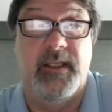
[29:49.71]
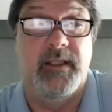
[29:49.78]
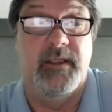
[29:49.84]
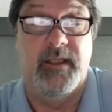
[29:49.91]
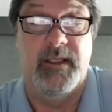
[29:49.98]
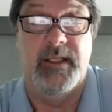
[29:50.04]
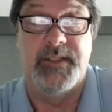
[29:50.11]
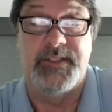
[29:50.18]

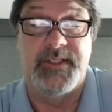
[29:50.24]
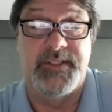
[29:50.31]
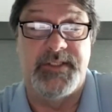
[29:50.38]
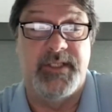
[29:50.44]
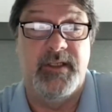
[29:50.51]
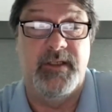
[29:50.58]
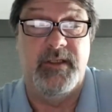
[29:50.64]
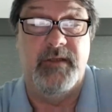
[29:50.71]
And then, as I
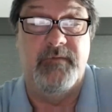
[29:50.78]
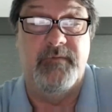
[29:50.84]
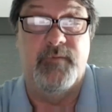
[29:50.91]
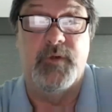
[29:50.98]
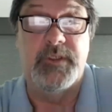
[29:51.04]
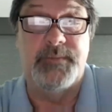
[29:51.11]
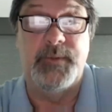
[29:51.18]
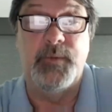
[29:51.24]
say, the
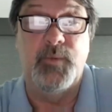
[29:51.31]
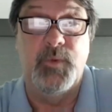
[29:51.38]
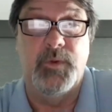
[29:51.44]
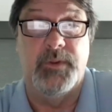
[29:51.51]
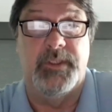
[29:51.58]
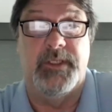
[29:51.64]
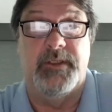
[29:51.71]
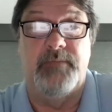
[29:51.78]
enforcement
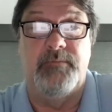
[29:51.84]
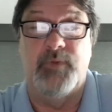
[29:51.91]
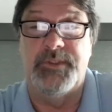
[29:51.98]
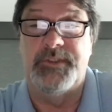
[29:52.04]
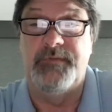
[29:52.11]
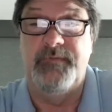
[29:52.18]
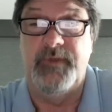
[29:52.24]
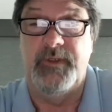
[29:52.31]
will get
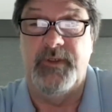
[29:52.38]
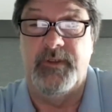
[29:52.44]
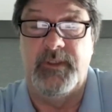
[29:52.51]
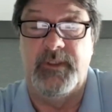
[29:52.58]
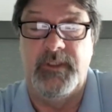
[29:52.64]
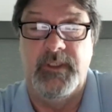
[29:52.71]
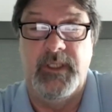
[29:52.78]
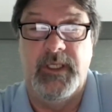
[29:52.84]
more severe,
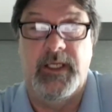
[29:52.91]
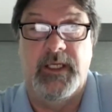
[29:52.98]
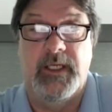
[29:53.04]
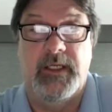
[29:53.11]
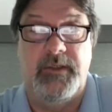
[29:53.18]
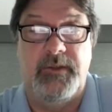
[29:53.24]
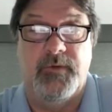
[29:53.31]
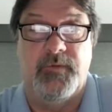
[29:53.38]

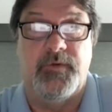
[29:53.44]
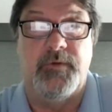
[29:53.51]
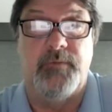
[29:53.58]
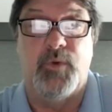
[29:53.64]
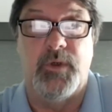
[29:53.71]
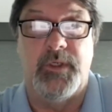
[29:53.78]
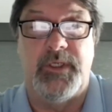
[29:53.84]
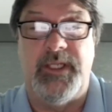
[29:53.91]
the
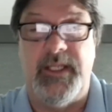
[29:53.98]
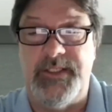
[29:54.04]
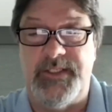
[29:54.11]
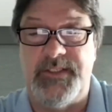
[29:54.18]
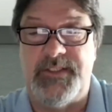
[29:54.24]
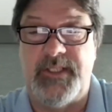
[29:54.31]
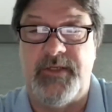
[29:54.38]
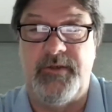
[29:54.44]
more
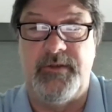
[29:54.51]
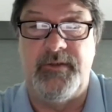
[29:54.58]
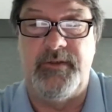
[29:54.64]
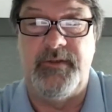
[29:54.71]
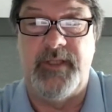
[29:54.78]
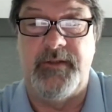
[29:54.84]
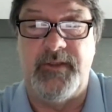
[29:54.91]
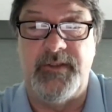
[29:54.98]
cases
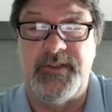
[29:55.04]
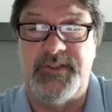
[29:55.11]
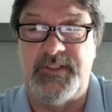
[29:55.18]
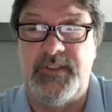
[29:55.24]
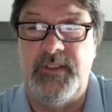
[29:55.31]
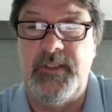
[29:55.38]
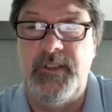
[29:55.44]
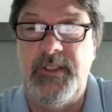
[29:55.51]
that
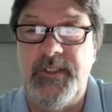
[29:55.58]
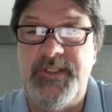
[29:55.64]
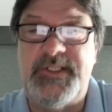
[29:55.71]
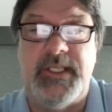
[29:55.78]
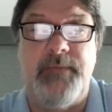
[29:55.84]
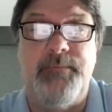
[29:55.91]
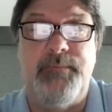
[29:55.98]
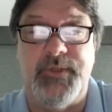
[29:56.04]
this
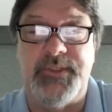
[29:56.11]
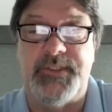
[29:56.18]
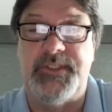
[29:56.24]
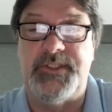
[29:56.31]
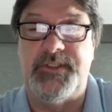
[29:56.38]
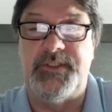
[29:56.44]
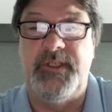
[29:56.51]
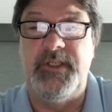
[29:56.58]
same
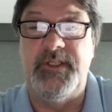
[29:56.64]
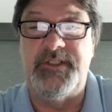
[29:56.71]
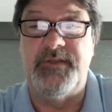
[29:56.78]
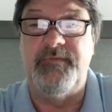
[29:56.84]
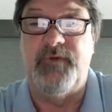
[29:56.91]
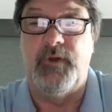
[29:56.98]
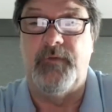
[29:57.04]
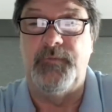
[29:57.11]
person is
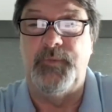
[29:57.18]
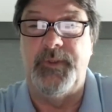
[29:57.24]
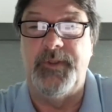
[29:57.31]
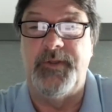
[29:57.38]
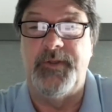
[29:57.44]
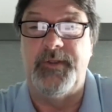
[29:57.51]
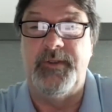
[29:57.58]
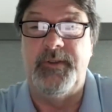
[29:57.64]
involved
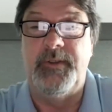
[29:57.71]
with.